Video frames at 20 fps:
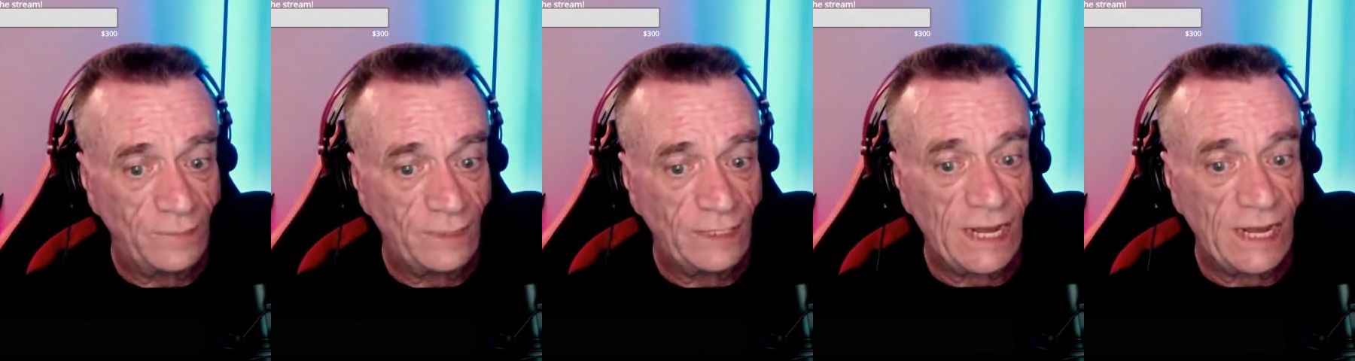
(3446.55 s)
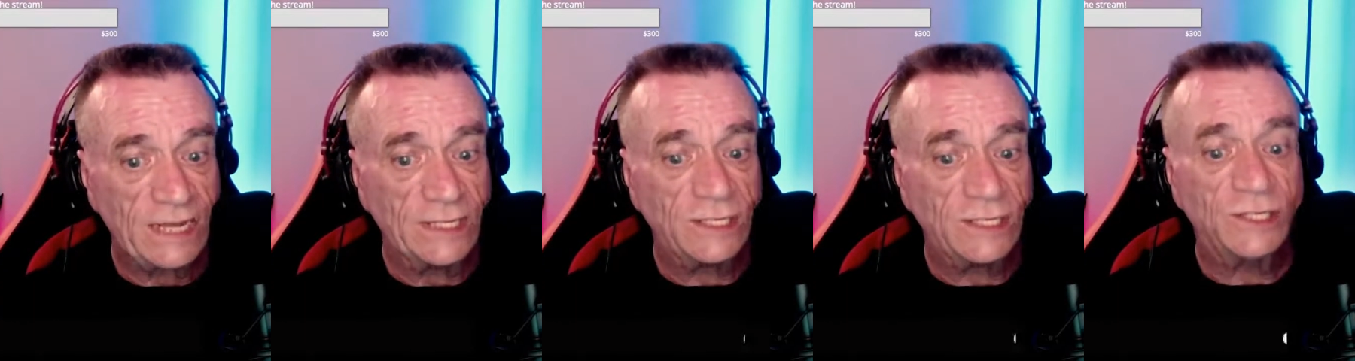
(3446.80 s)

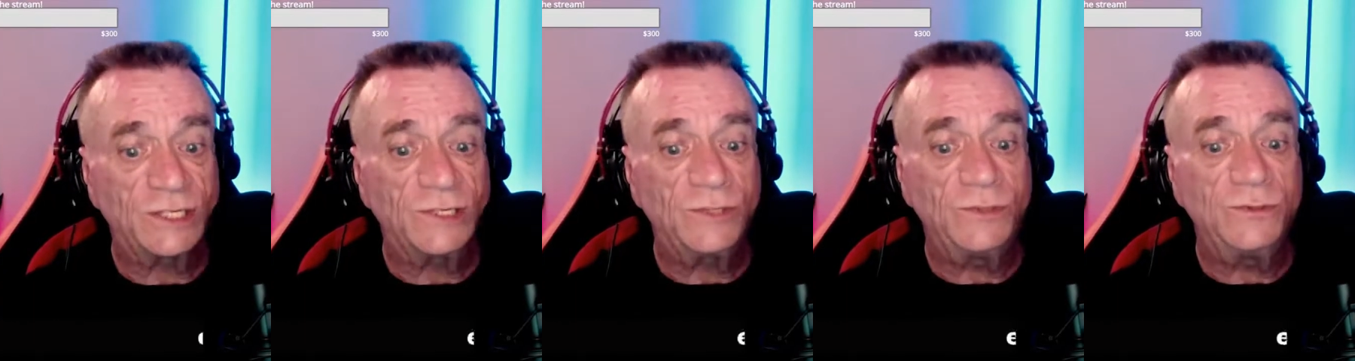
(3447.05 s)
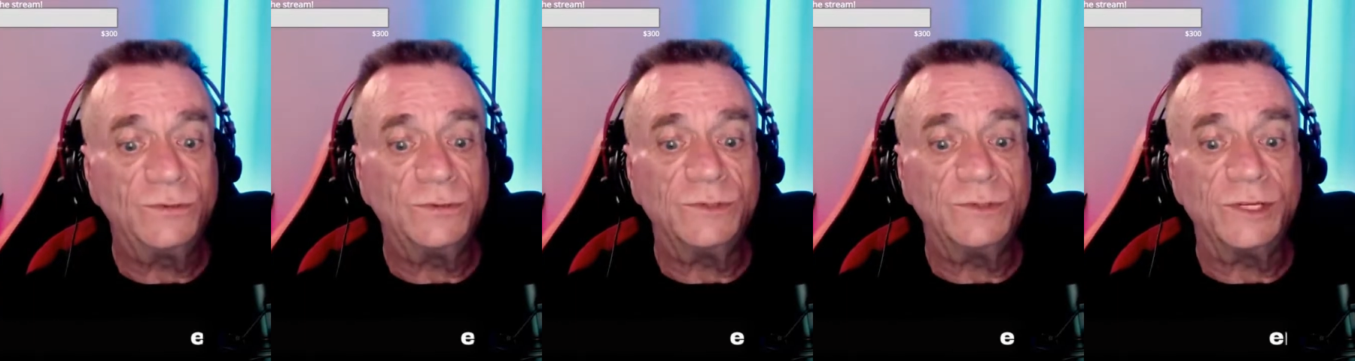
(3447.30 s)
and
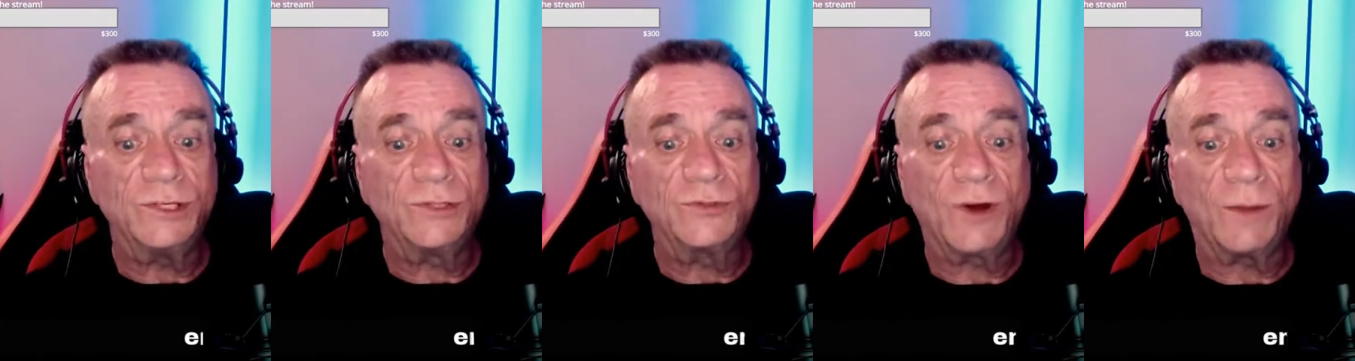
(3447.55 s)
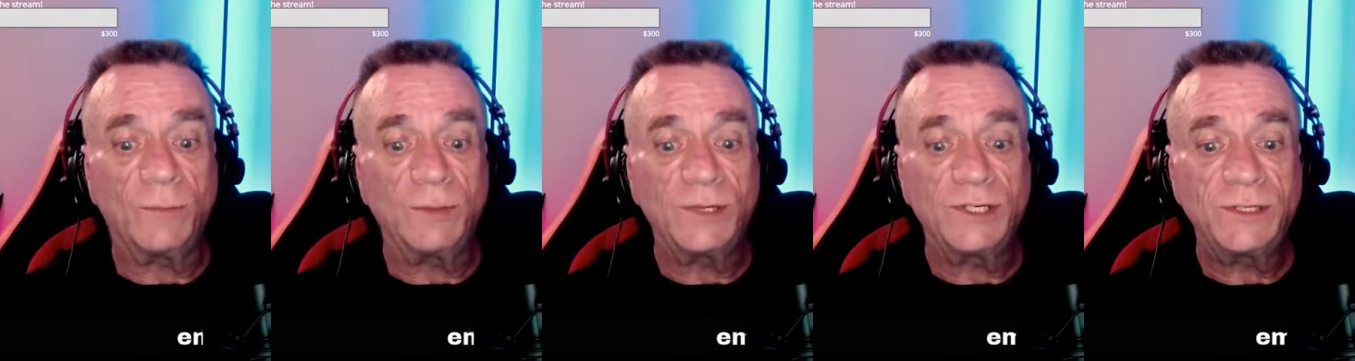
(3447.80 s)
soon the
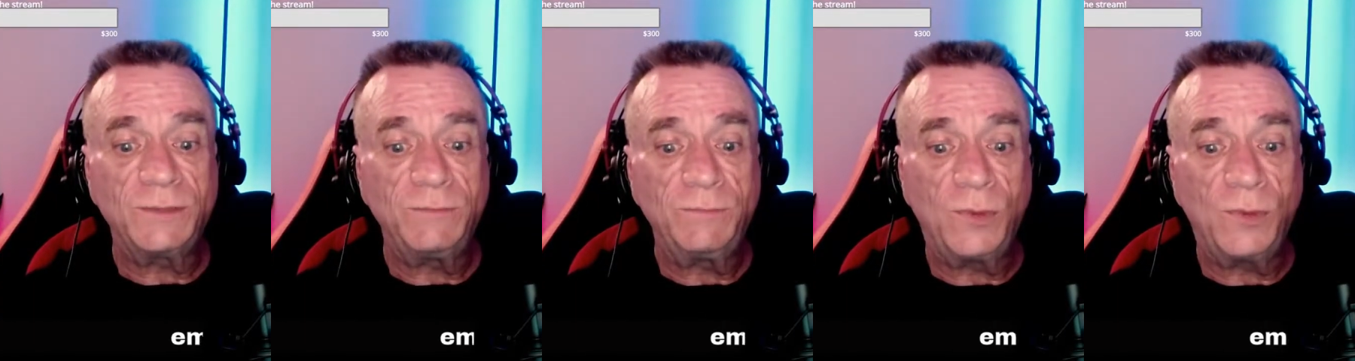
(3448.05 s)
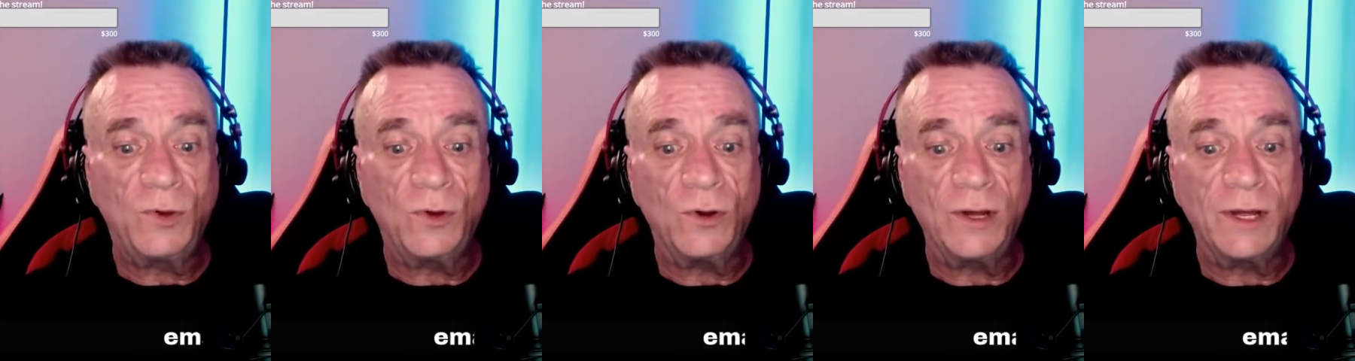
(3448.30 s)
troublesome
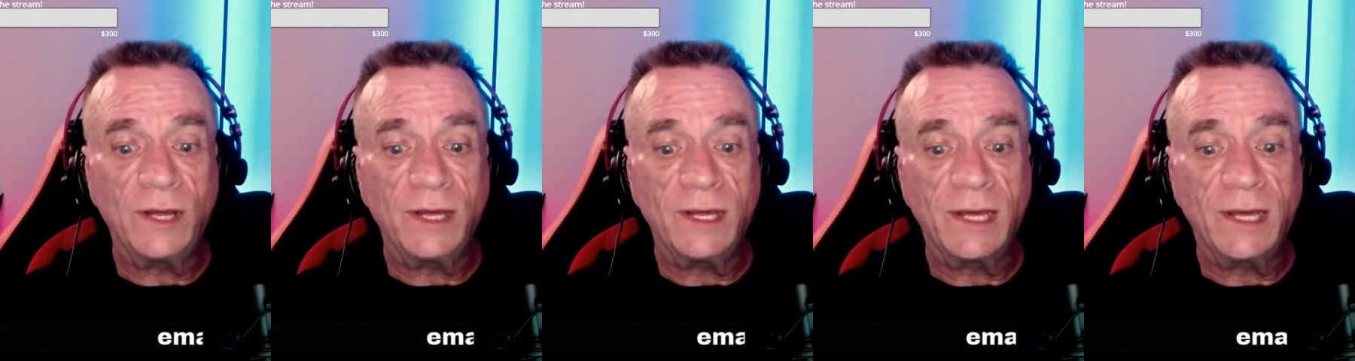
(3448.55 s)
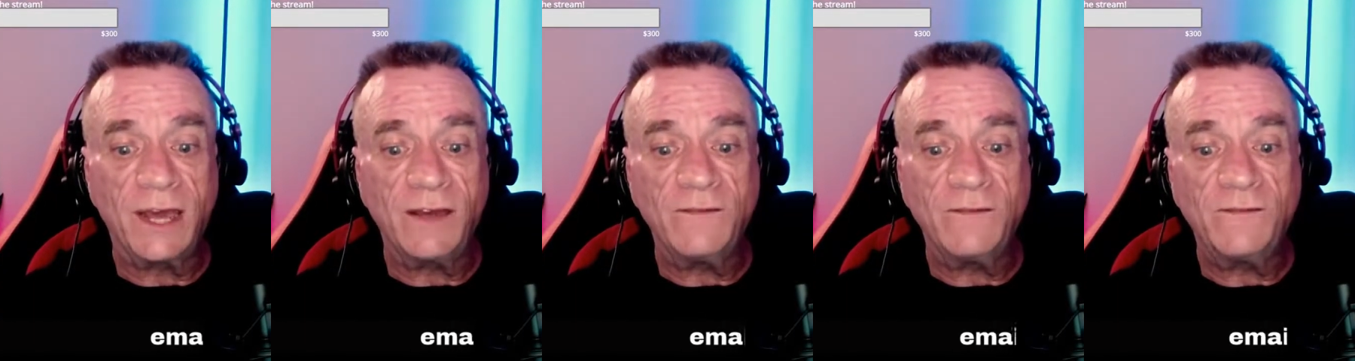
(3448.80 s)
boy
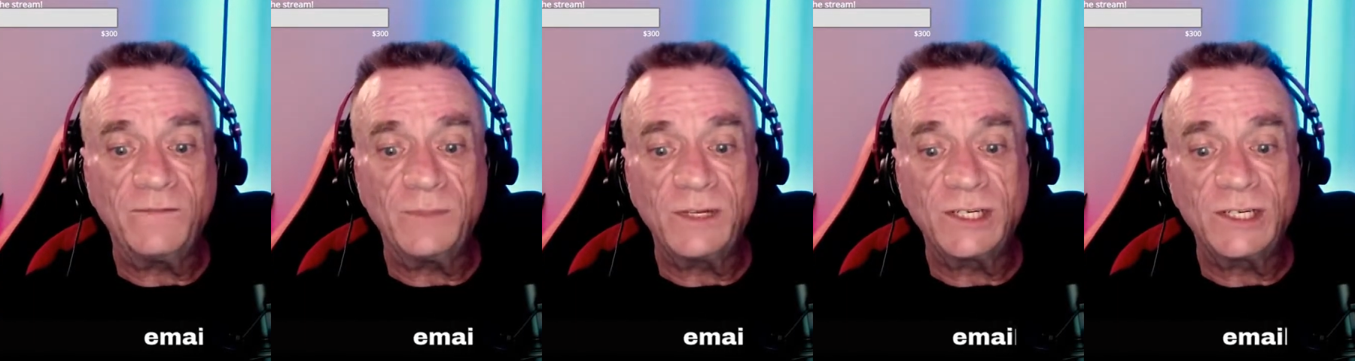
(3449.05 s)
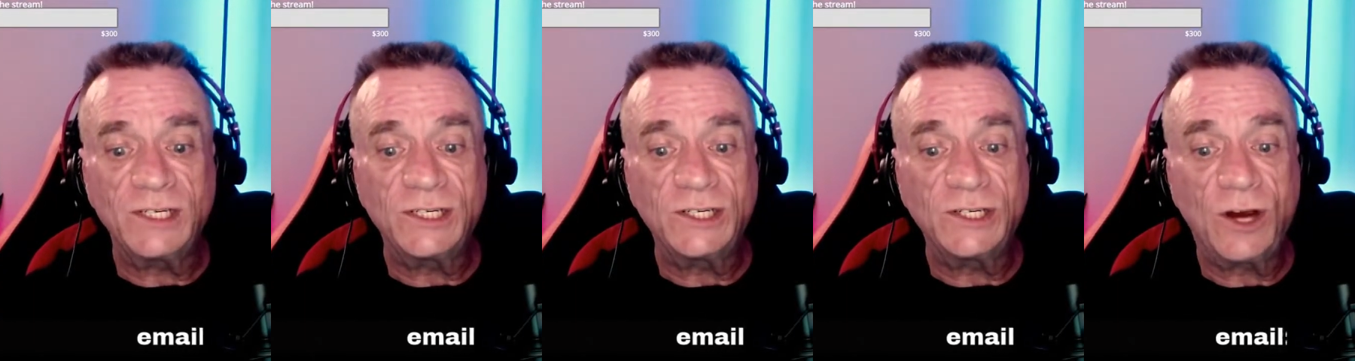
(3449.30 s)
gave
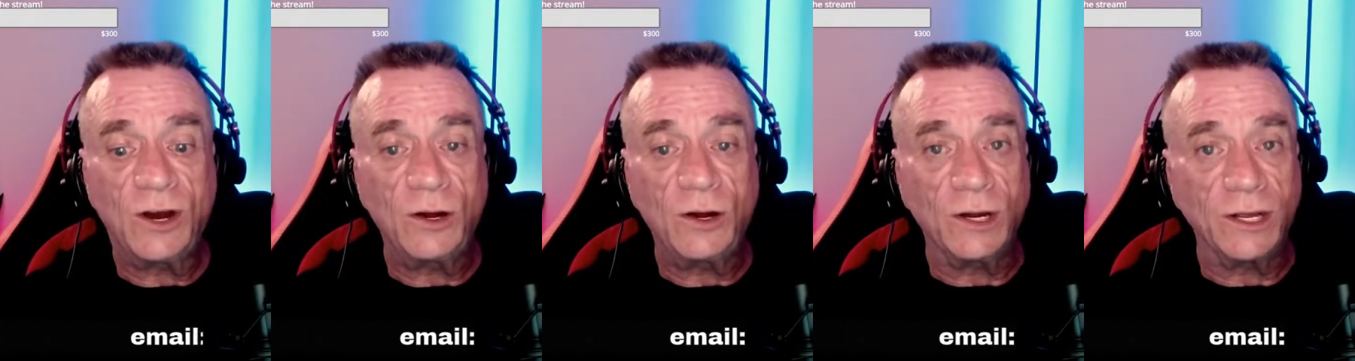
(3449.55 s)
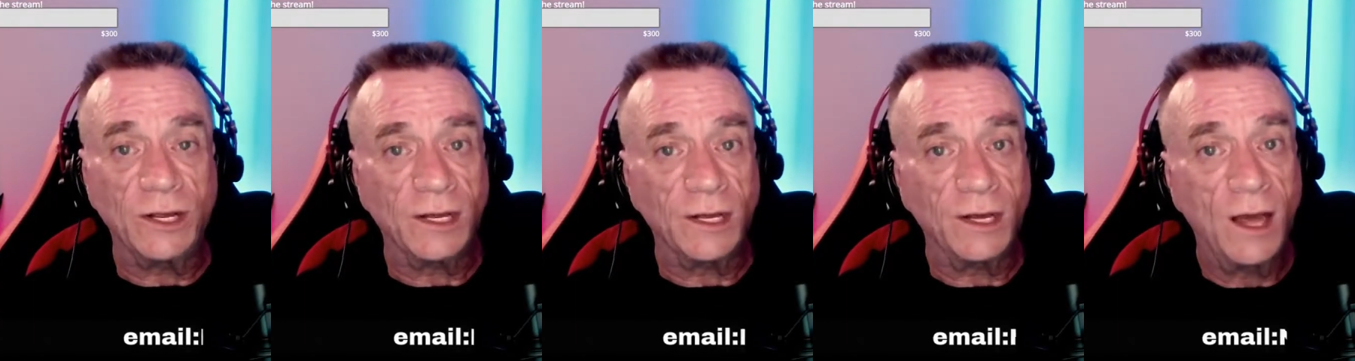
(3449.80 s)
Mrs.
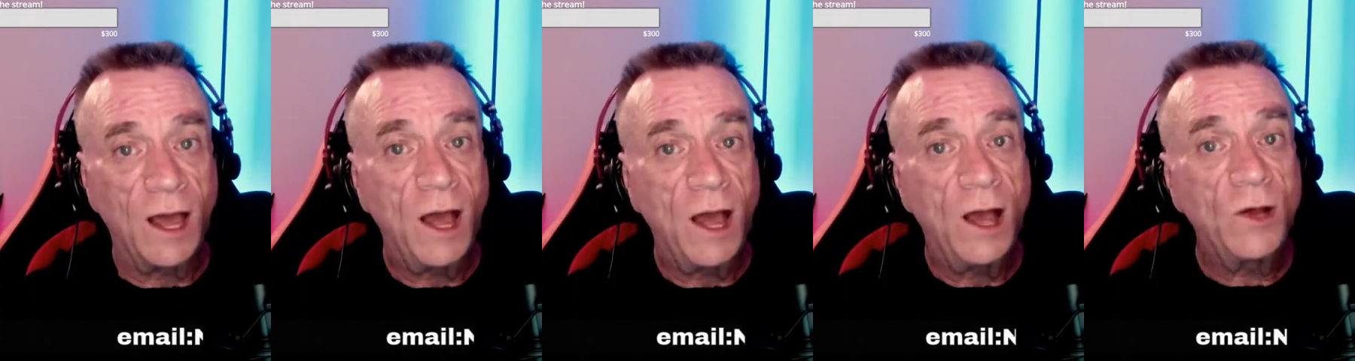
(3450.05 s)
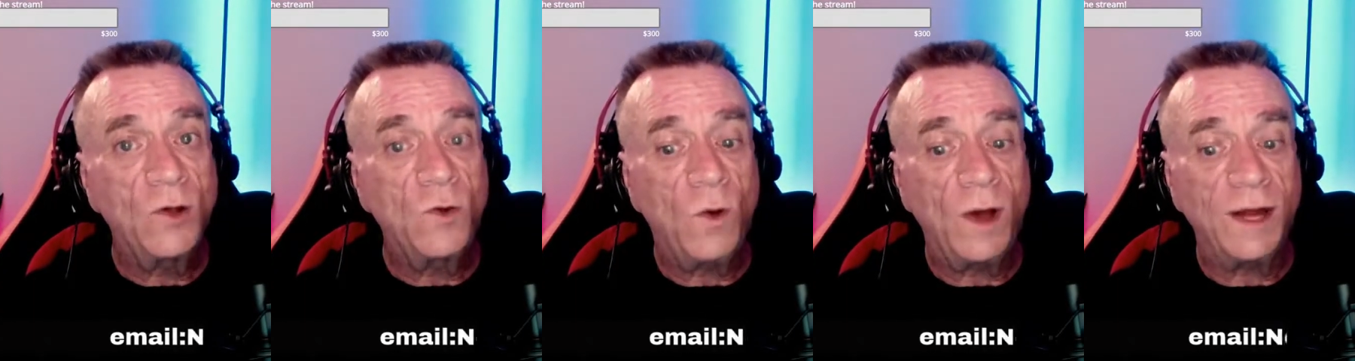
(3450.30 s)
Darling
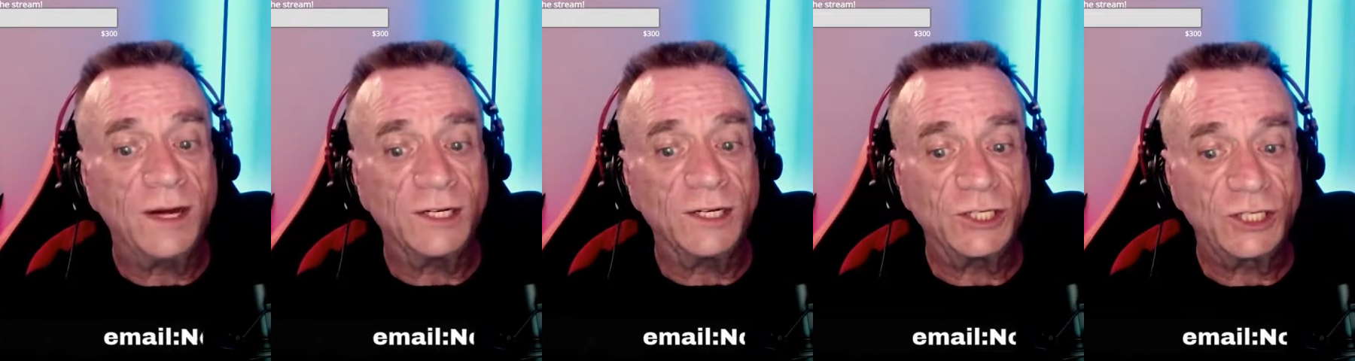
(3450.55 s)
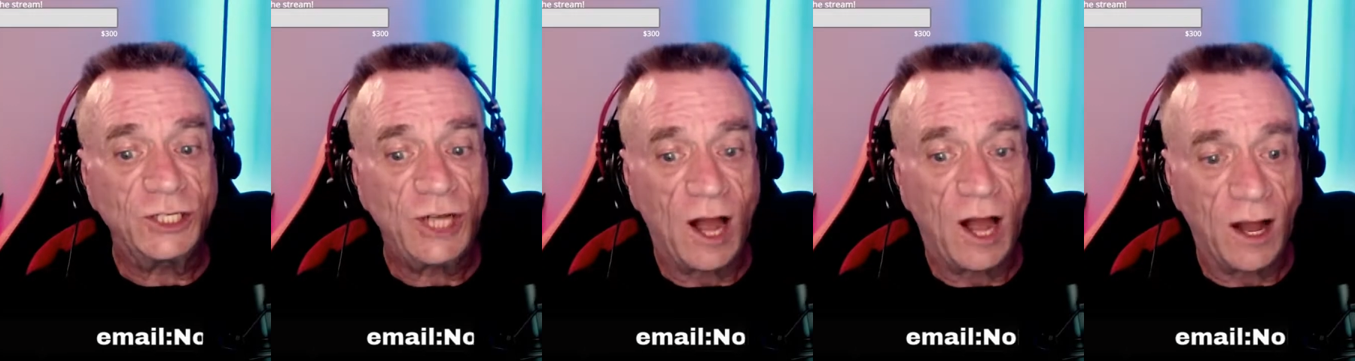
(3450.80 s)
quite a
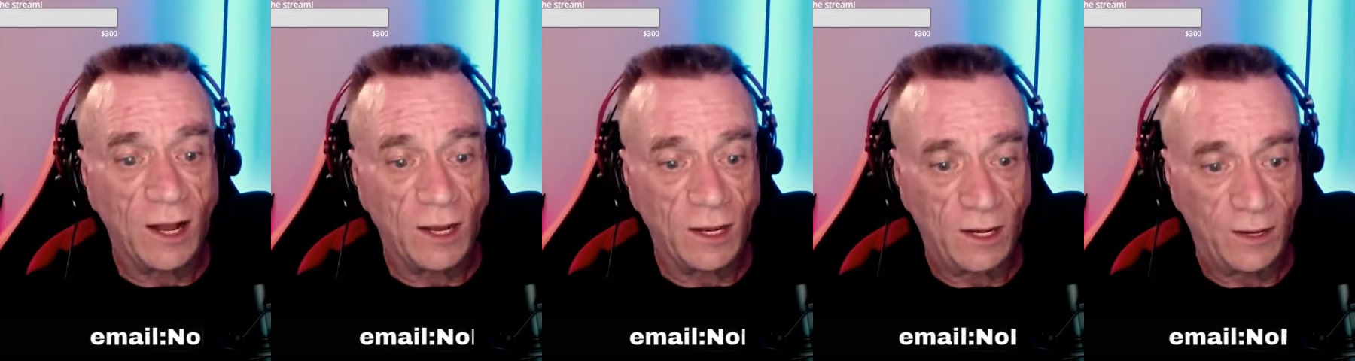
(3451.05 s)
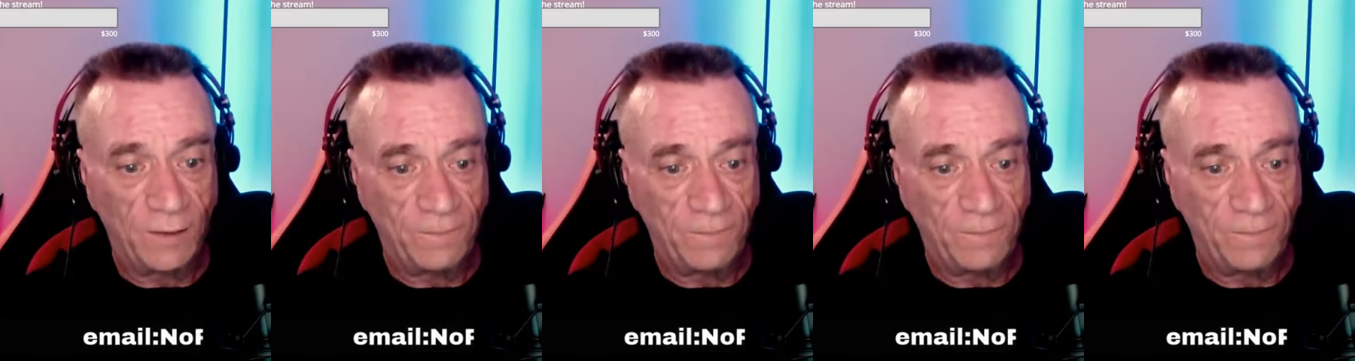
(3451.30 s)
shock.